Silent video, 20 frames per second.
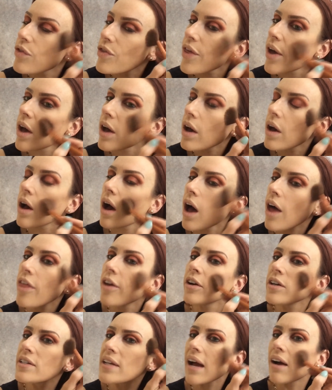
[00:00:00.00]
the
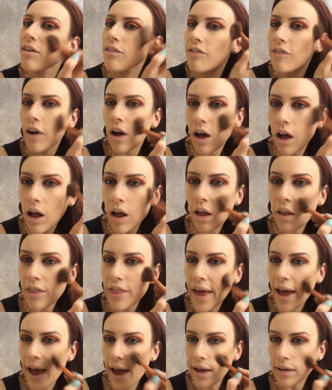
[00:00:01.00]
other downfall
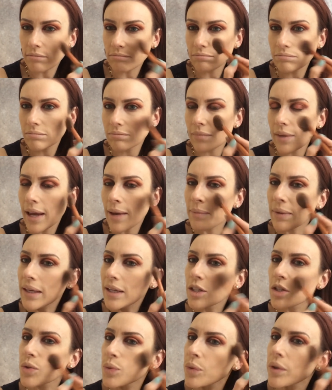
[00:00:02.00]
that, I
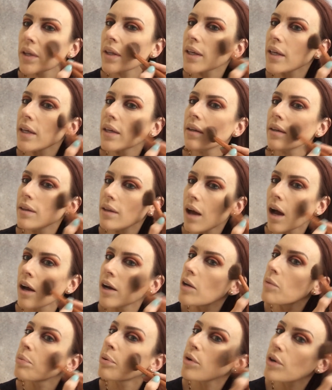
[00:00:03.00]
mean, it's really
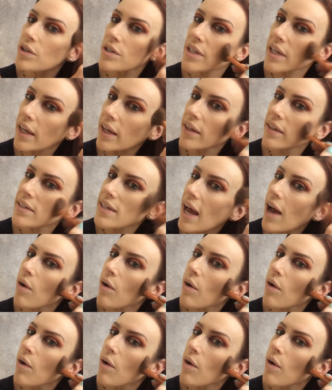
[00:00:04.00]
unimportant.